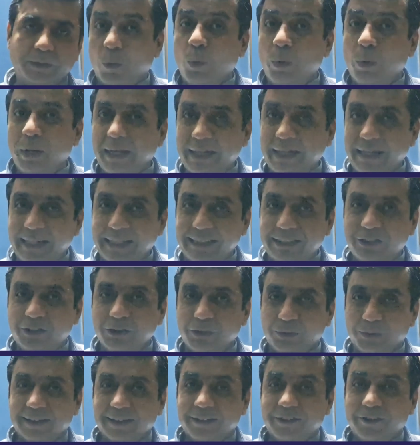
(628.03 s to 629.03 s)
We need
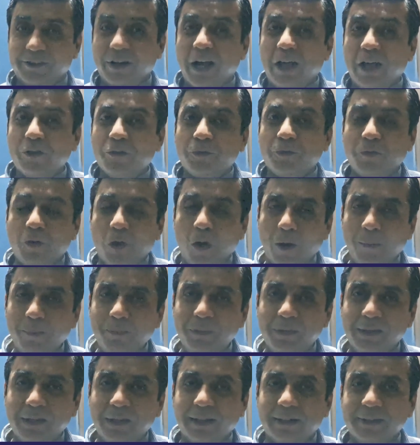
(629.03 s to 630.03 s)
to
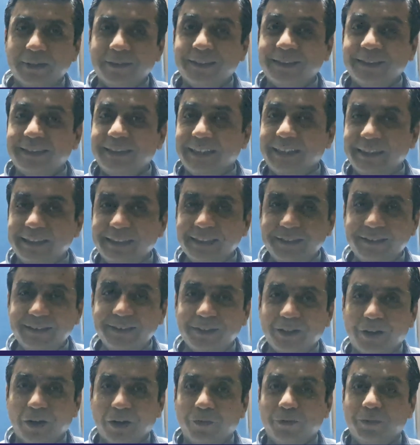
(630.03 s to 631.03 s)
transform the
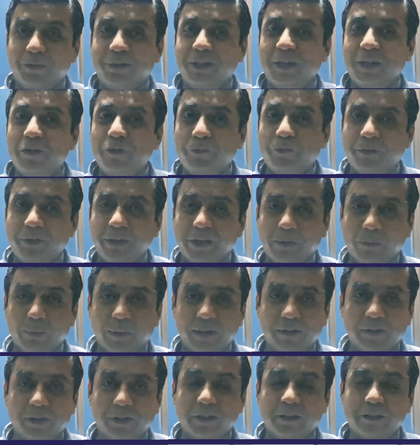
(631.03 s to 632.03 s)
status of this
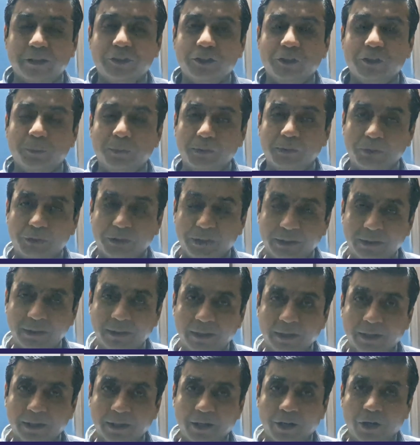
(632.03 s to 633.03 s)
frequency distribution
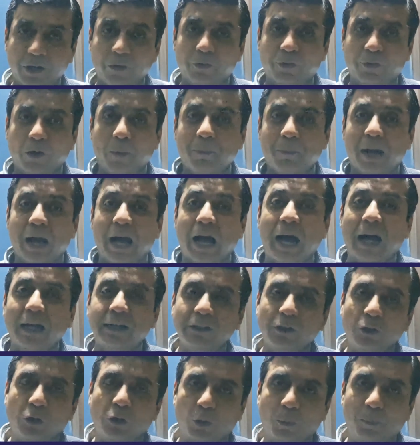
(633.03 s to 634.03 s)
from
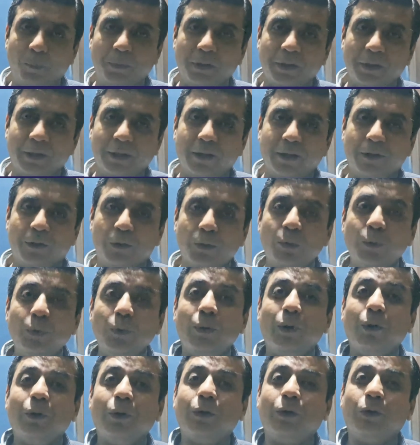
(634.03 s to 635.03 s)
ungrouped to
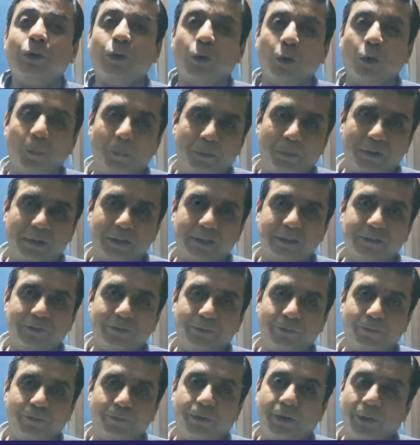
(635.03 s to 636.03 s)
grouped
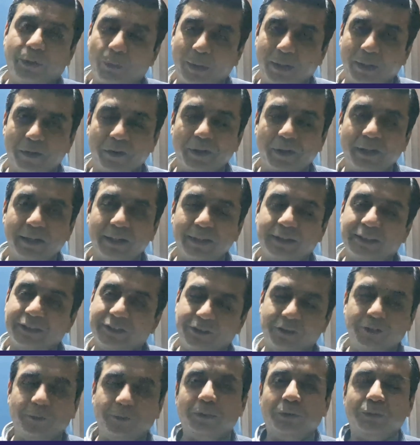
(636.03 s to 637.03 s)
frequency
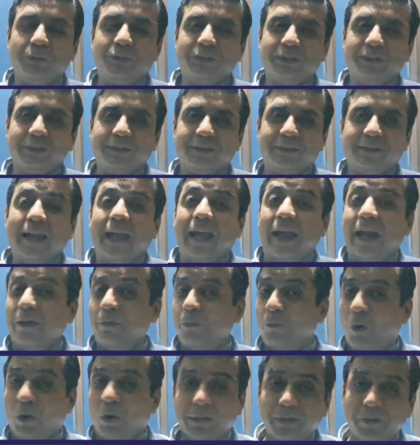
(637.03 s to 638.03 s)
distribution.
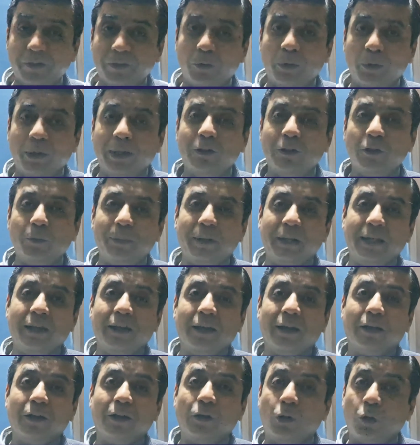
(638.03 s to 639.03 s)
And what is going to be
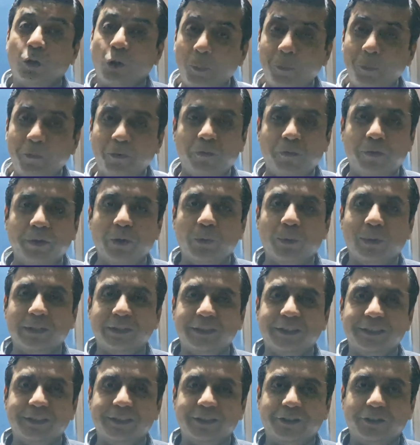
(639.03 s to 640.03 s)
grouped
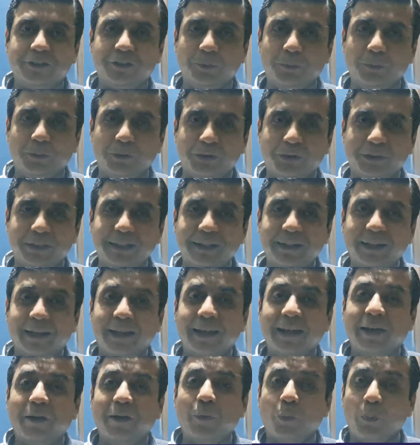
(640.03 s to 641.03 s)
frequency distribution?
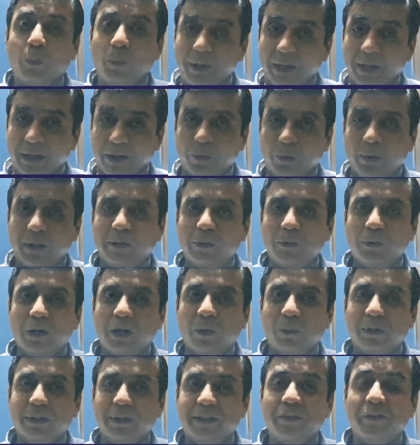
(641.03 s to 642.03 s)
We are going to
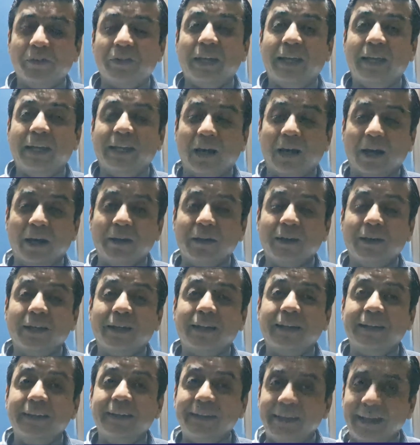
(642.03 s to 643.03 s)
cover this in our
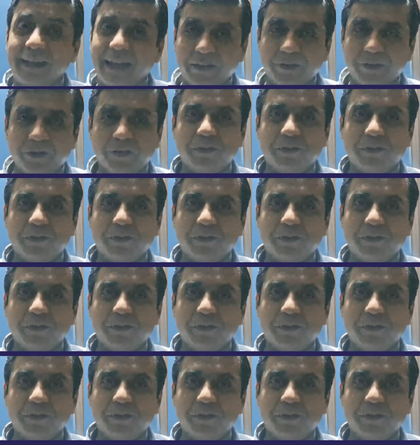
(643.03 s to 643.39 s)
next